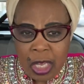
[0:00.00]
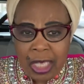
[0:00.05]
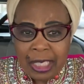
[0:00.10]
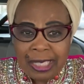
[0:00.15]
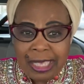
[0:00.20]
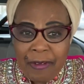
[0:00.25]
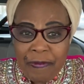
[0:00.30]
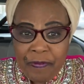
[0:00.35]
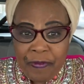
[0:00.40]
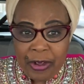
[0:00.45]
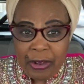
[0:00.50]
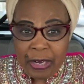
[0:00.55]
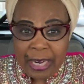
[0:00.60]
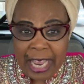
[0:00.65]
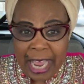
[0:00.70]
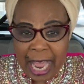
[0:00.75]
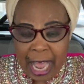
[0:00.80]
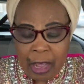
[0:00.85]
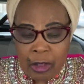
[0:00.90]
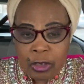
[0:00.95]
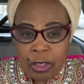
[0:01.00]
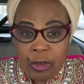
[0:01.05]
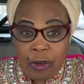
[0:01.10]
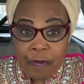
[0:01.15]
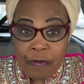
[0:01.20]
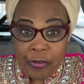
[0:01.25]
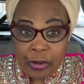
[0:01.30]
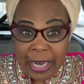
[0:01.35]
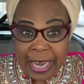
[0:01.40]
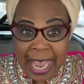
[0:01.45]
The
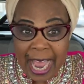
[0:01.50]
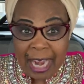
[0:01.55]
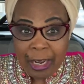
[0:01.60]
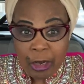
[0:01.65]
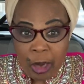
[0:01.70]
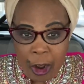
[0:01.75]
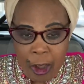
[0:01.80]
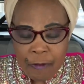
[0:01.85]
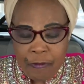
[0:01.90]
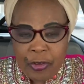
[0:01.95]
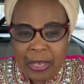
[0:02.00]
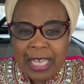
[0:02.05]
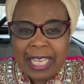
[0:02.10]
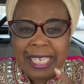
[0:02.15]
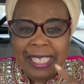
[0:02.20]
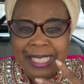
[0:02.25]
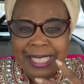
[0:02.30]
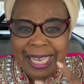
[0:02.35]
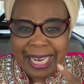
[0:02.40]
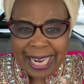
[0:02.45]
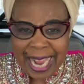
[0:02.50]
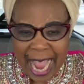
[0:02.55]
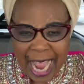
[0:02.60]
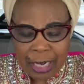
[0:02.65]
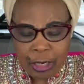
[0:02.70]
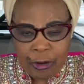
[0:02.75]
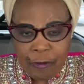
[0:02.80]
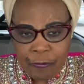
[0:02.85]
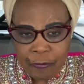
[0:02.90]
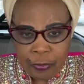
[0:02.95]
filial love is the kind
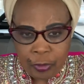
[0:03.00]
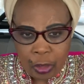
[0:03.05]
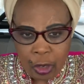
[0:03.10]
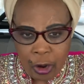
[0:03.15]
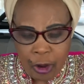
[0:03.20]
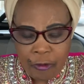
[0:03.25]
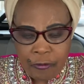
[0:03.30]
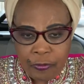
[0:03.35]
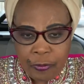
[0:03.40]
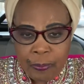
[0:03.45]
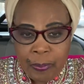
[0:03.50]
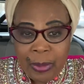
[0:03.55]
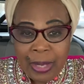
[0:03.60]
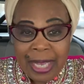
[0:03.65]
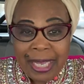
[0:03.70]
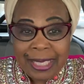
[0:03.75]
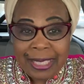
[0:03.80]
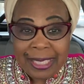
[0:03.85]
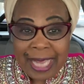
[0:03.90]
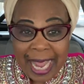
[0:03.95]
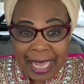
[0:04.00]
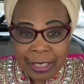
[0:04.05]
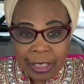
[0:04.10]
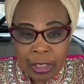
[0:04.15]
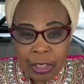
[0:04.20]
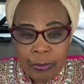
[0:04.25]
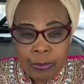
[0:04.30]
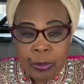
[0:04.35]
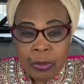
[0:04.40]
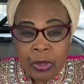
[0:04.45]
of love that
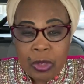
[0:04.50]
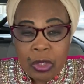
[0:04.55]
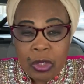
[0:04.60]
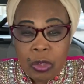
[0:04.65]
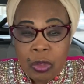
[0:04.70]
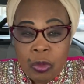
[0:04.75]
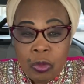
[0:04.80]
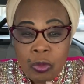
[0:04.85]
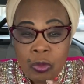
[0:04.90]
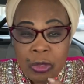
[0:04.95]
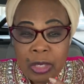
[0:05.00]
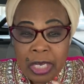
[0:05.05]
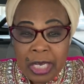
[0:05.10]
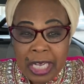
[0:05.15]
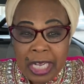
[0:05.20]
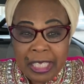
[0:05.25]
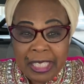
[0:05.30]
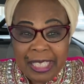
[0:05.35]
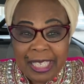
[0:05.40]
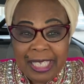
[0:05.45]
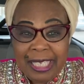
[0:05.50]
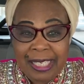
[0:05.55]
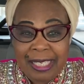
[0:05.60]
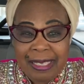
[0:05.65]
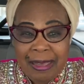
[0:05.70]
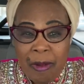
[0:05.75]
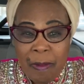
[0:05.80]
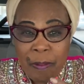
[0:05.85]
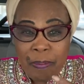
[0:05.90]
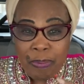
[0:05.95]
it is
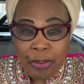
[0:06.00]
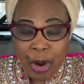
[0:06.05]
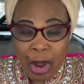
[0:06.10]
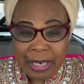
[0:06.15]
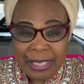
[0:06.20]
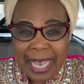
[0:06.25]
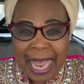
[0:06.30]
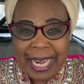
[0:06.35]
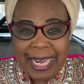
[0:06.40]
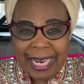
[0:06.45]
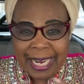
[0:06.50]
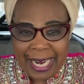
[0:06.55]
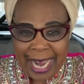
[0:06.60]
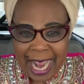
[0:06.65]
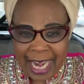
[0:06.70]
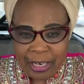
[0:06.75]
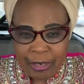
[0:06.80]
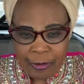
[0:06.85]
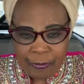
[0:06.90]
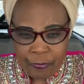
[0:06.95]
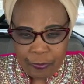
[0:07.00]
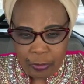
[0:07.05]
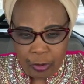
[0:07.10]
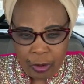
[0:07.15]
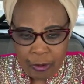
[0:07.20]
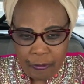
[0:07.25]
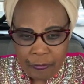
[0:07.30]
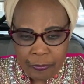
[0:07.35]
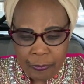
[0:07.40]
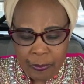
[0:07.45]
brotherly kind of
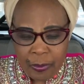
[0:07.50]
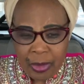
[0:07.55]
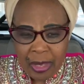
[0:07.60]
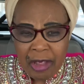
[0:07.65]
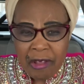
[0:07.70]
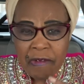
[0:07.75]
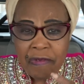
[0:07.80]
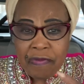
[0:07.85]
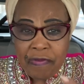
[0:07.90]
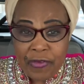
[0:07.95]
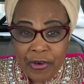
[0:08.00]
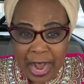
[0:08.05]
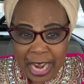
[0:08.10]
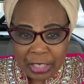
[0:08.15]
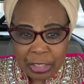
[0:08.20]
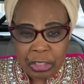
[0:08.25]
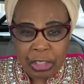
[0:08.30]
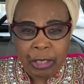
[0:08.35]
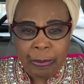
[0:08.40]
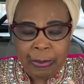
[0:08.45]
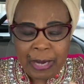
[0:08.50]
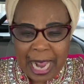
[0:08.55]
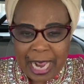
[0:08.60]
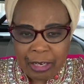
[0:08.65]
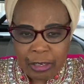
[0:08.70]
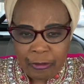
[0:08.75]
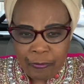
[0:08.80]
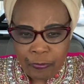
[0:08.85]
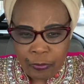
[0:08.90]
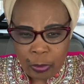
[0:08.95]
love, friendship kind
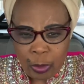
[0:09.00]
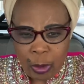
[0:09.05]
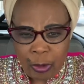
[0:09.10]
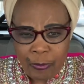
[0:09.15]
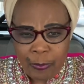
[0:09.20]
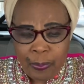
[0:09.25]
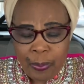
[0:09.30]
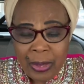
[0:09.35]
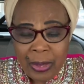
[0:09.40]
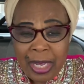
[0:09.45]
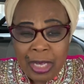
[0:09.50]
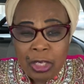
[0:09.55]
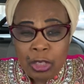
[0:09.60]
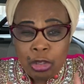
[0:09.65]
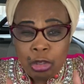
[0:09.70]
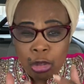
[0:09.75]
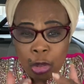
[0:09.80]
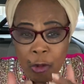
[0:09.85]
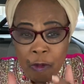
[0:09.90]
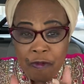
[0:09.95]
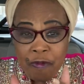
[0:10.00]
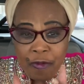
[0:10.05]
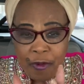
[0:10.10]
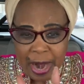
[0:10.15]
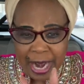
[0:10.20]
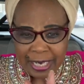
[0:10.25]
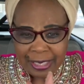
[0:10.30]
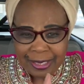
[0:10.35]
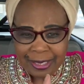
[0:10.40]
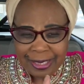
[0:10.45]
of love. 2
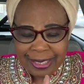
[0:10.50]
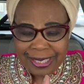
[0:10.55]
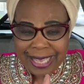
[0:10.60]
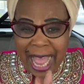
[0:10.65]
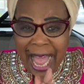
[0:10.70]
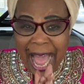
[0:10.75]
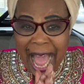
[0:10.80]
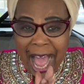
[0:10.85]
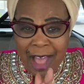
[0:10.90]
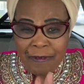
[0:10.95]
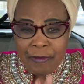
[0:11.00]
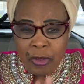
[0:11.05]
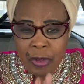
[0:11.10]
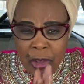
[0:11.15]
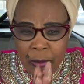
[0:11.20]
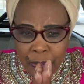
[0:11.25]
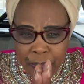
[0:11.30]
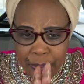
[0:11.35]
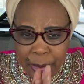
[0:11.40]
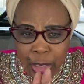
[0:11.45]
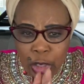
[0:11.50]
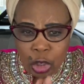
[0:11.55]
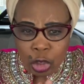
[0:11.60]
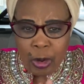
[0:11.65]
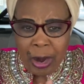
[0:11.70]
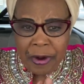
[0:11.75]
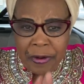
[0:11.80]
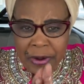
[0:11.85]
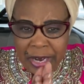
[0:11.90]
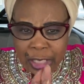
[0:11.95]
friends that have
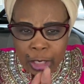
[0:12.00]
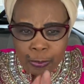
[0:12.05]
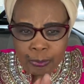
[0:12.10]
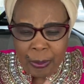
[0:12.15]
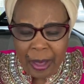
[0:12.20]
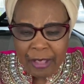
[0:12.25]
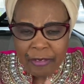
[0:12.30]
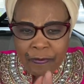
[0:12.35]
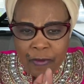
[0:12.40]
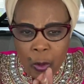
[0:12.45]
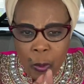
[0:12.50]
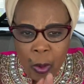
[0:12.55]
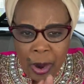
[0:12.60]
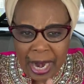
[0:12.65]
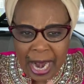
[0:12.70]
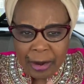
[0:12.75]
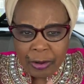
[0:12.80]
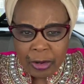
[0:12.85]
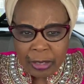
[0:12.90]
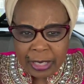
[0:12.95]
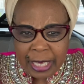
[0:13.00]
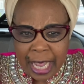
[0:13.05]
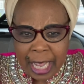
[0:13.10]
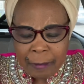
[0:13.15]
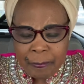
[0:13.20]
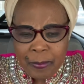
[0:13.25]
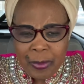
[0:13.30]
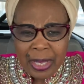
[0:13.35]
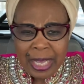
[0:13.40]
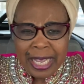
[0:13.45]
mutual respect for one another.
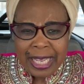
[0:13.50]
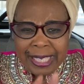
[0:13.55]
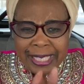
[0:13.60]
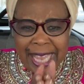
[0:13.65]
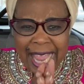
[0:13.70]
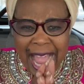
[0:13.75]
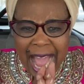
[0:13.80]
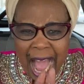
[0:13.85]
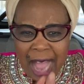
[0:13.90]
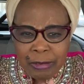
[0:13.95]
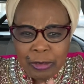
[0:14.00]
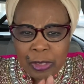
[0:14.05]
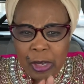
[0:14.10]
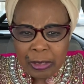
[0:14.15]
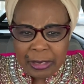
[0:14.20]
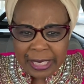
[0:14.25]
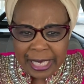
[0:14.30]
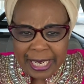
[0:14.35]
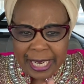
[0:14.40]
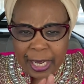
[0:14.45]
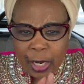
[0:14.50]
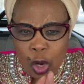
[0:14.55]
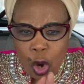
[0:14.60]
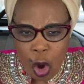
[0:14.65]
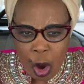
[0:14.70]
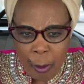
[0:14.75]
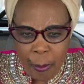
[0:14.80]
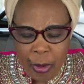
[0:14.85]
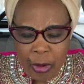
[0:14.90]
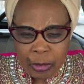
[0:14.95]
They have something in
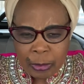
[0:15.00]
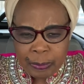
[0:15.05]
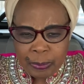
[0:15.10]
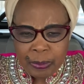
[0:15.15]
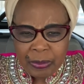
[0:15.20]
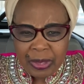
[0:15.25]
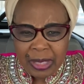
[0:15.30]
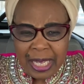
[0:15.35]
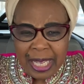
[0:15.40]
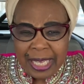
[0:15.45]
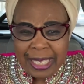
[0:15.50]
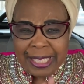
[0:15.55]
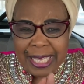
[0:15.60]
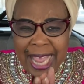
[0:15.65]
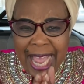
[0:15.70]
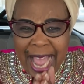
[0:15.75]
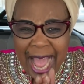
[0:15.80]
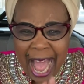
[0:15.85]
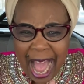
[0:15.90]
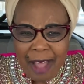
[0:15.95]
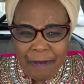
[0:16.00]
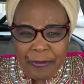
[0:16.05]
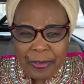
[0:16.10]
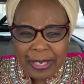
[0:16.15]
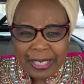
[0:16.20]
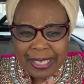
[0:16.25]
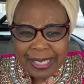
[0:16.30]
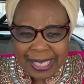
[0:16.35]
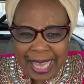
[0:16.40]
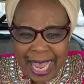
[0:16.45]
common. They have the
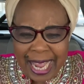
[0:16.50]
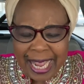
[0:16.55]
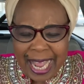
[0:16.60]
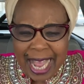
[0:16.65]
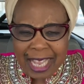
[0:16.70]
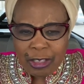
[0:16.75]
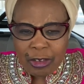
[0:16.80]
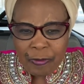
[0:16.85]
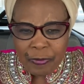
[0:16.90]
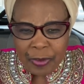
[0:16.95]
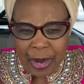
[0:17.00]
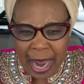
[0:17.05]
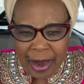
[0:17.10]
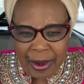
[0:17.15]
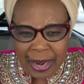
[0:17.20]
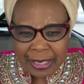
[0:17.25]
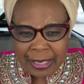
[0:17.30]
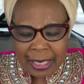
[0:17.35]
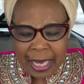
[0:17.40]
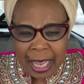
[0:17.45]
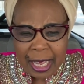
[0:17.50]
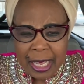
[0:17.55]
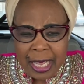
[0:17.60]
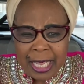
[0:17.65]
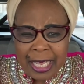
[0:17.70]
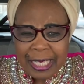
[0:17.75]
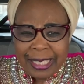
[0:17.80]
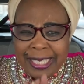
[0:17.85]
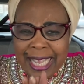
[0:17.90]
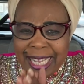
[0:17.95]
same kind of character.
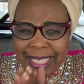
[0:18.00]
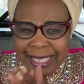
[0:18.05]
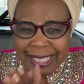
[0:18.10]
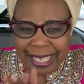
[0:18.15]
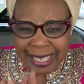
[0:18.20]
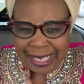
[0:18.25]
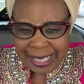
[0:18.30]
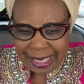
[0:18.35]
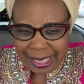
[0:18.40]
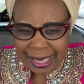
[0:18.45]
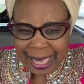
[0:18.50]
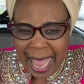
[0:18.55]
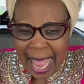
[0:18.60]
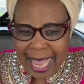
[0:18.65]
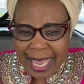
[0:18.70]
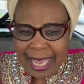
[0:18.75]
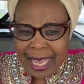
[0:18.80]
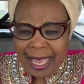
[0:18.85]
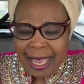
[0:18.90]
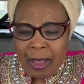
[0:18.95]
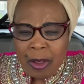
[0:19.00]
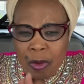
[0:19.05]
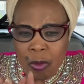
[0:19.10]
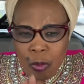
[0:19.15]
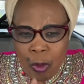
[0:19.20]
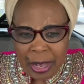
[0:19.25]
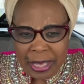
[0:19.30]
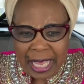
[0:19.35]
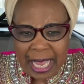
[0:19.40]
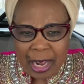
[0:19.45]
They dislike
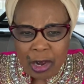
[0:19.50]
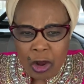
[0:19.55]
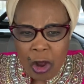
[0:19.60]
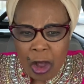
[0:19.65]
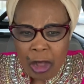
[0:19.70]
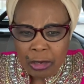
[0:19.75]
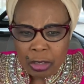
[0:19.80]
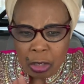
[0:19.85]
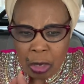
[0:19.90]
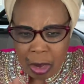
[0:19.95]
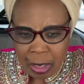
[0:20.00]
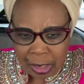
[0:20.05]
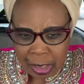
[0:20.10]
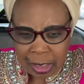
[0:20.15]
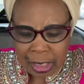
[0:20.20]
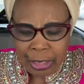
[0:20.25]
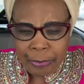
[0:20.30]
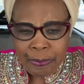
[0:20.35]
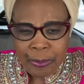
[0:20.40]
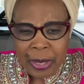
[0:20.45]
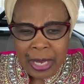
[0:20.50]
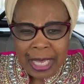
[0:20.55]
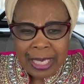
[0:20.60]
what they call gossip.